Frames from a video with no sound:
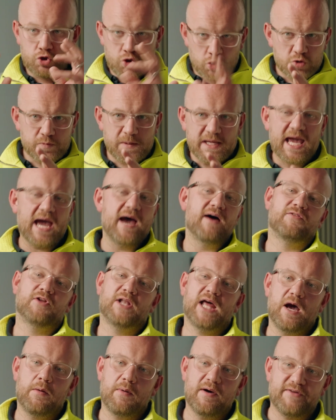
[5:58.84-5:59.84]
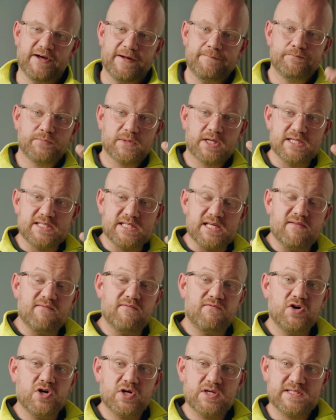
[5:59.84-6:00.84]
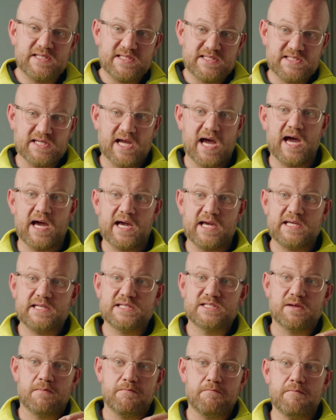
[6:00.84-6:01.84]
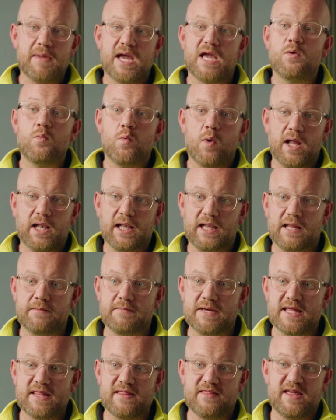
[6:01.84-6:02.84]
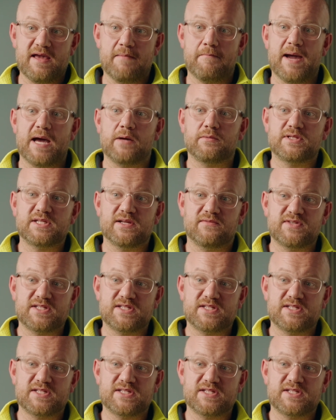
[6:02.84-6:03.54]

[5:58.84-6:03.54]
Just be careful, however, because the inverter size may well limit the amount of